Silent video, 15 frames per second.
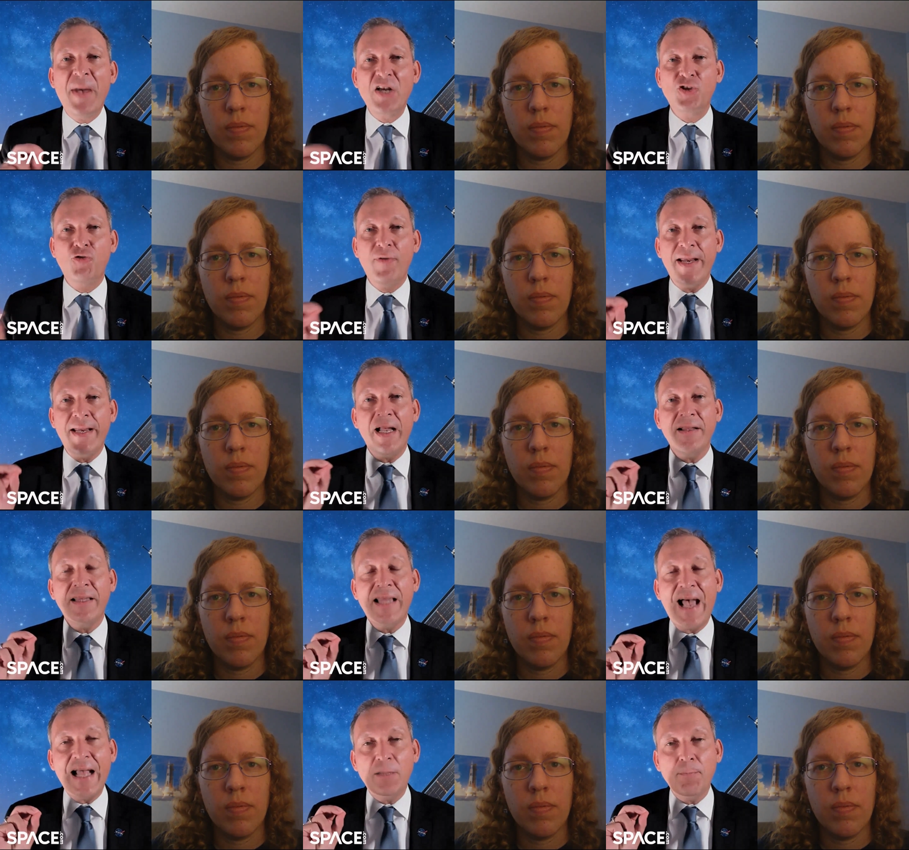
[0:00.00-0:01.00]
Speaker 1: measuring
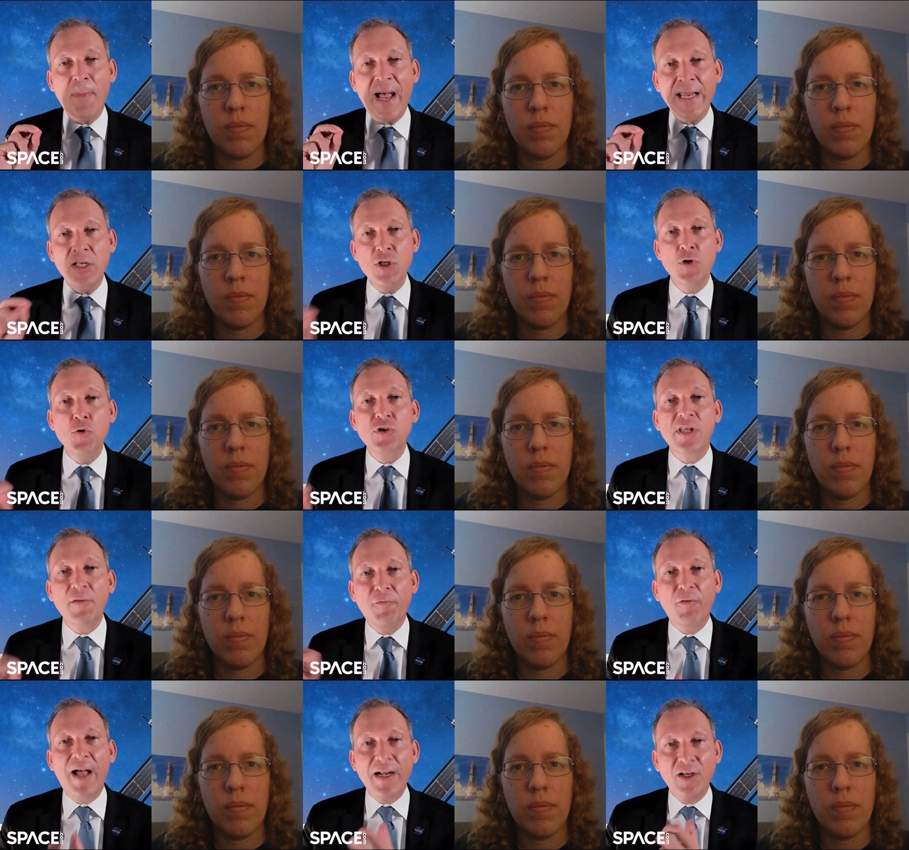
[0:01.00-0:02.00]
that minute
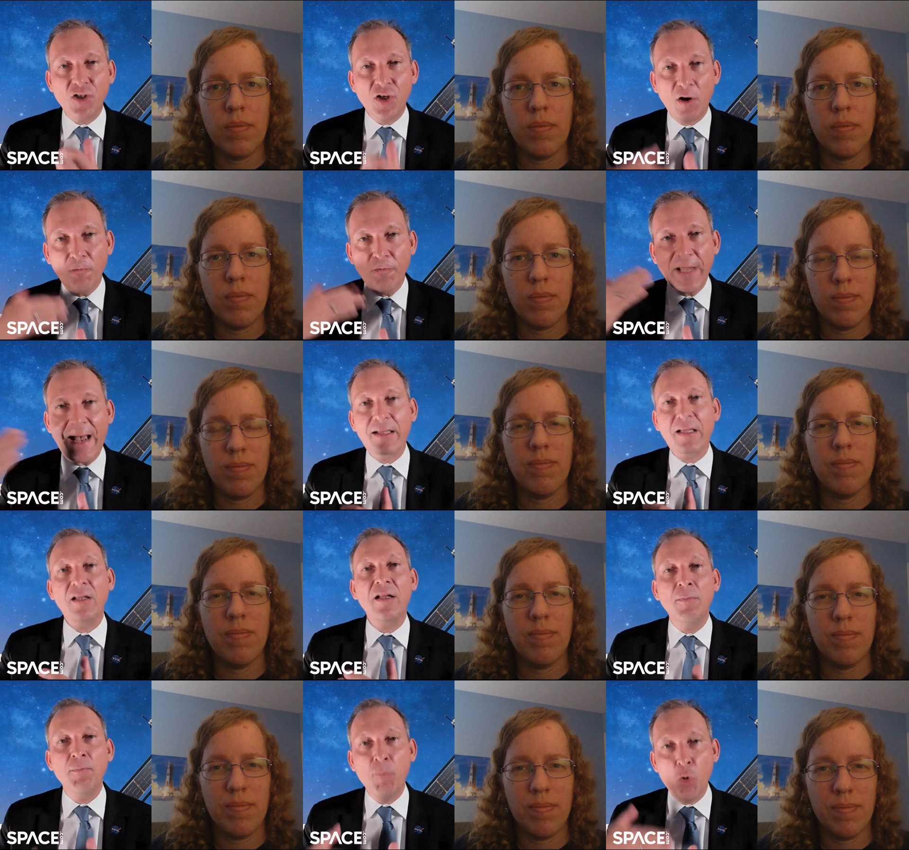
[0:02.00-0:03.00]
deflection of that
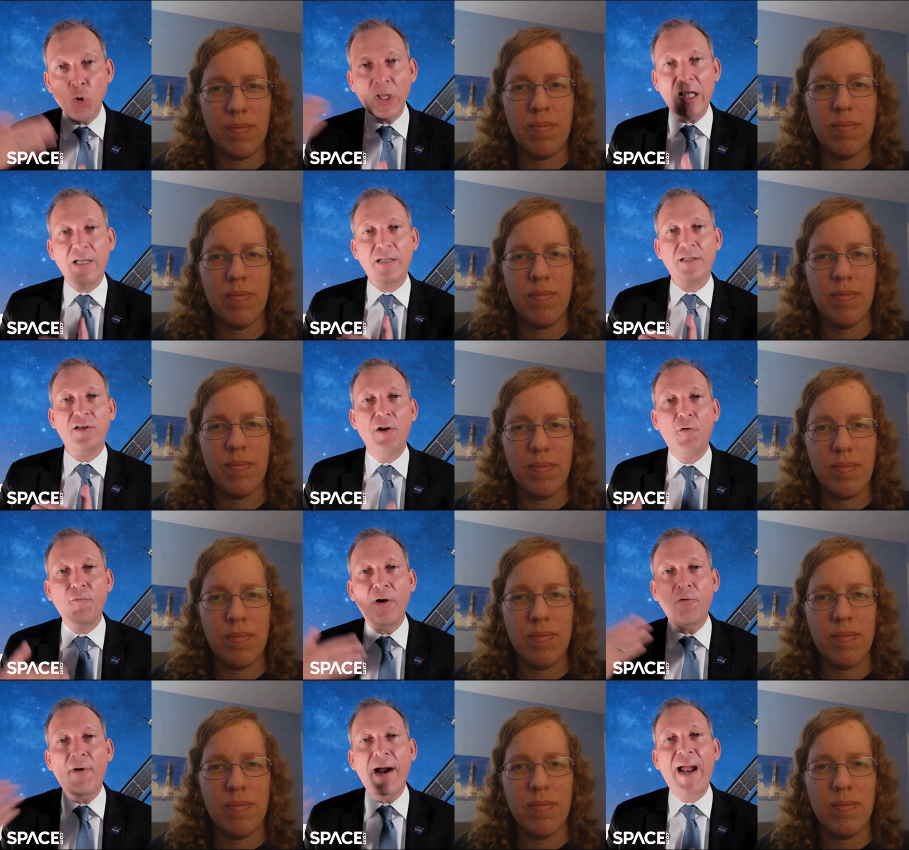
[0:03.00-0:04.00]
moonlet, kind
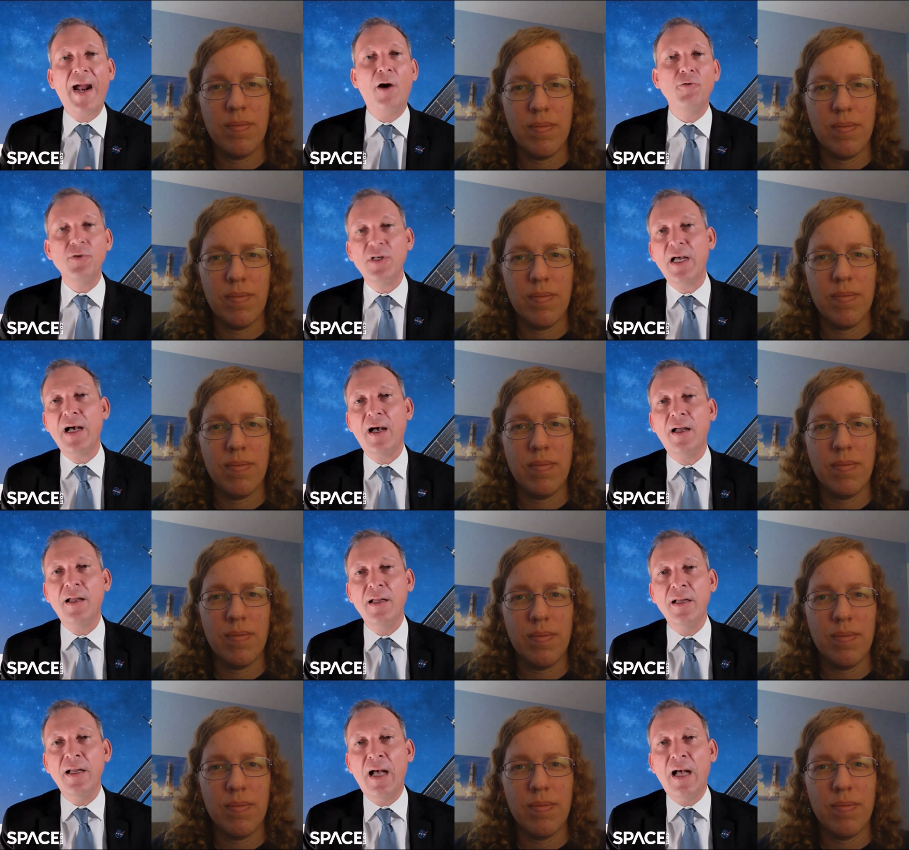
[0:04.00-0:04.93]
of around uh,